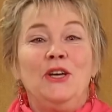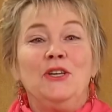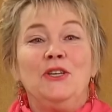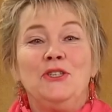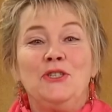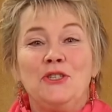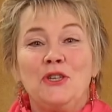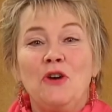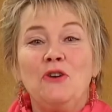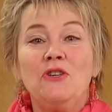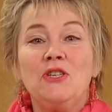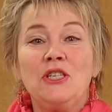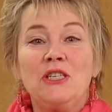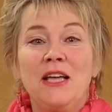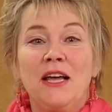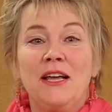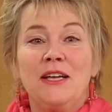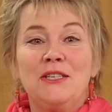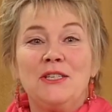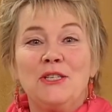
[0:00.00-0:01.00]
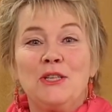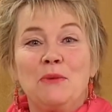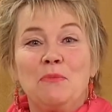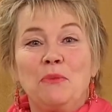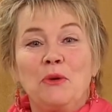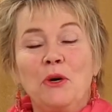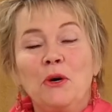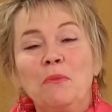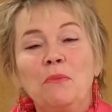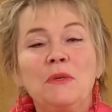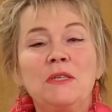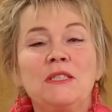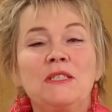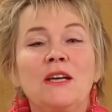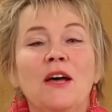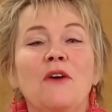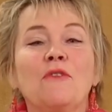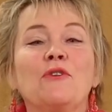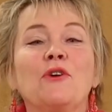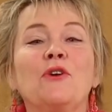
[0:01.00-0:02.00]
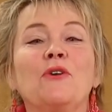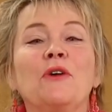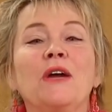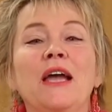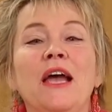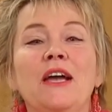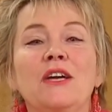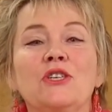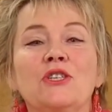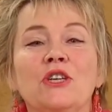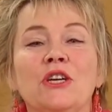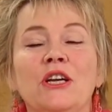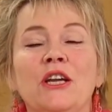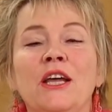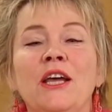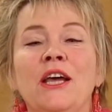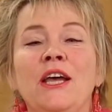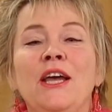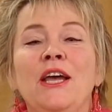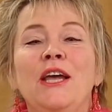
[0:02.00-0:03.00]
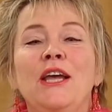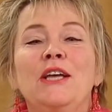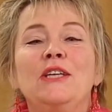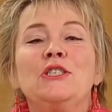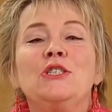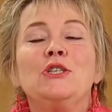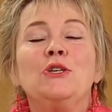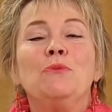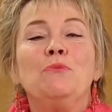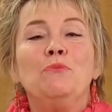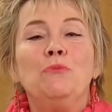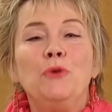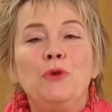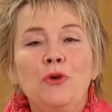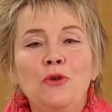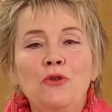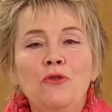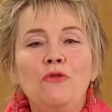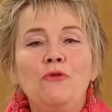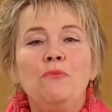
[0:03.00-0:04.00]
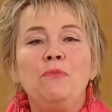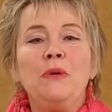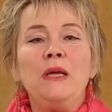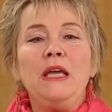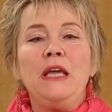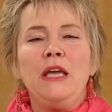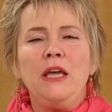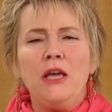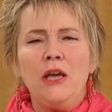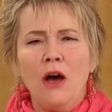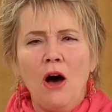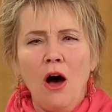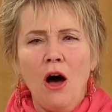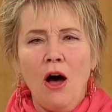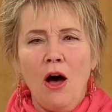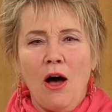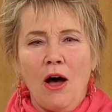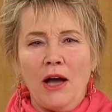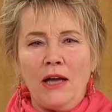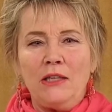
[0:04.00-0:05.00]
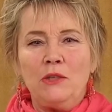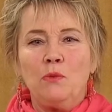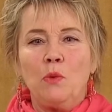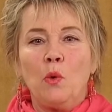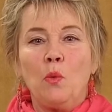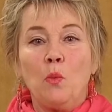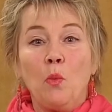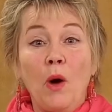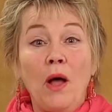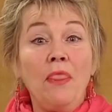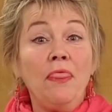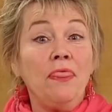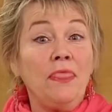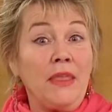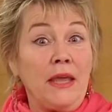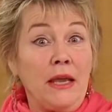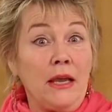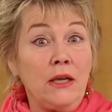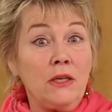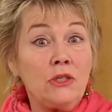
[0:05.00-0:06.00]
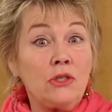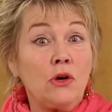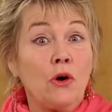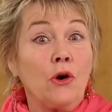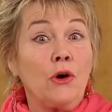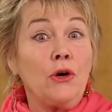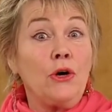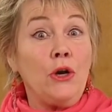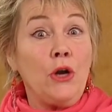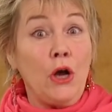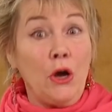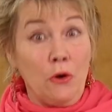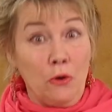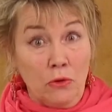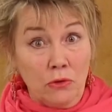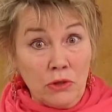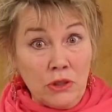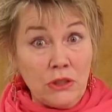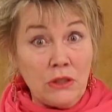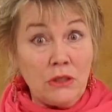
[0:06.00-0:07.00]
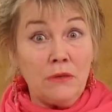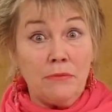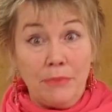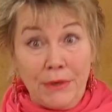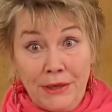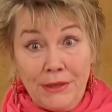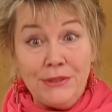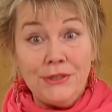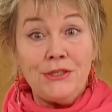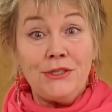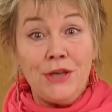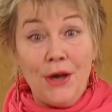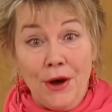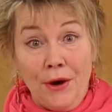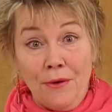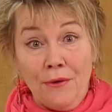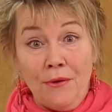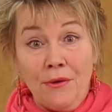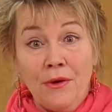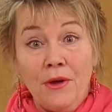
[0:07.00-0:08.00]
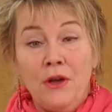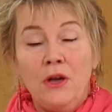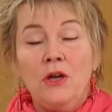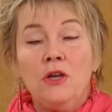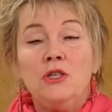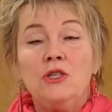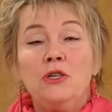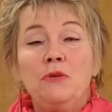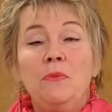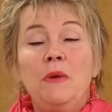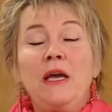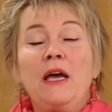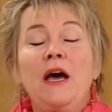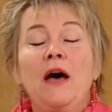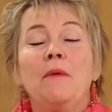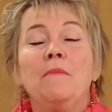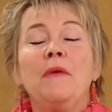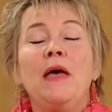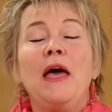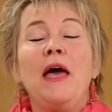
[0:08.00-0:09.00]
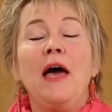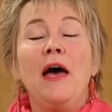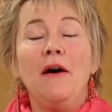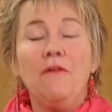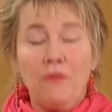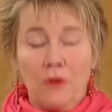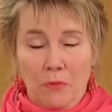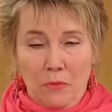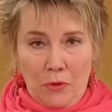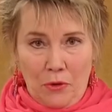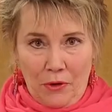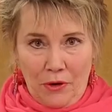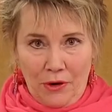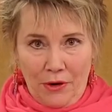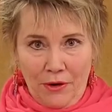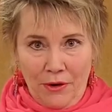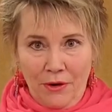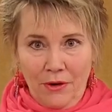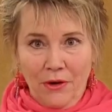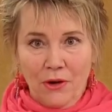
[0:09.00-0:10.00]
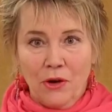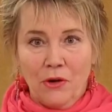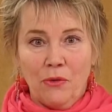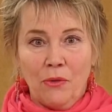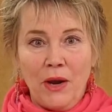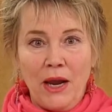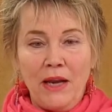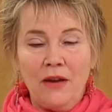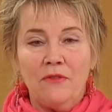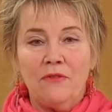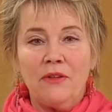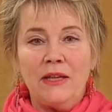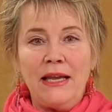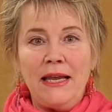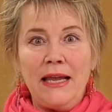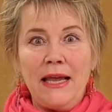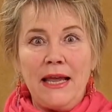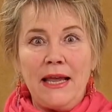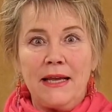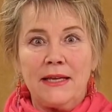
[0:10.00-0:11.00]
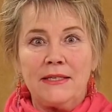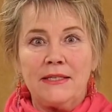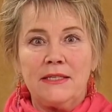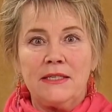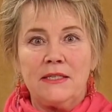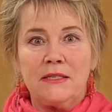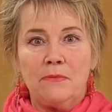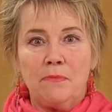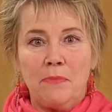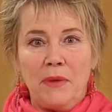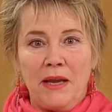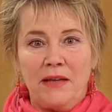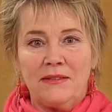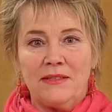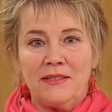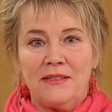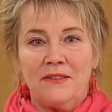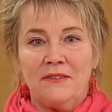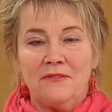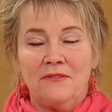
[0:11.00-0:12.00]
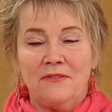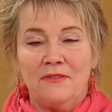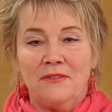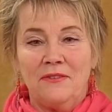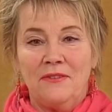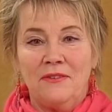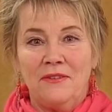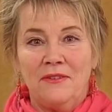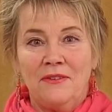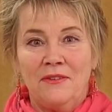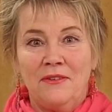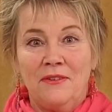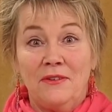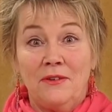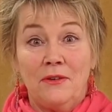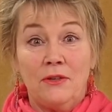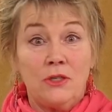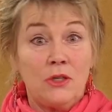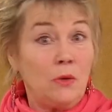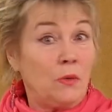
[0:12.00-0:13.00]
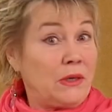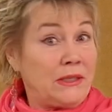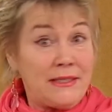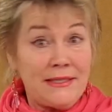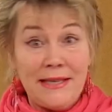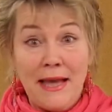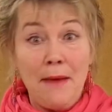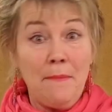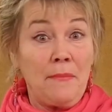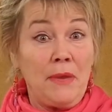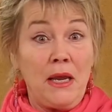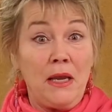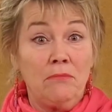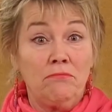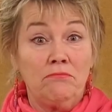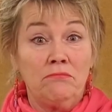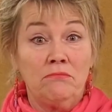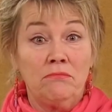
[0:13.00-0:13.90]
Zosh says the purpose of creation is to move beyond what one thinks or knows to be so, to become ever more creatively expansive. So what does that mean?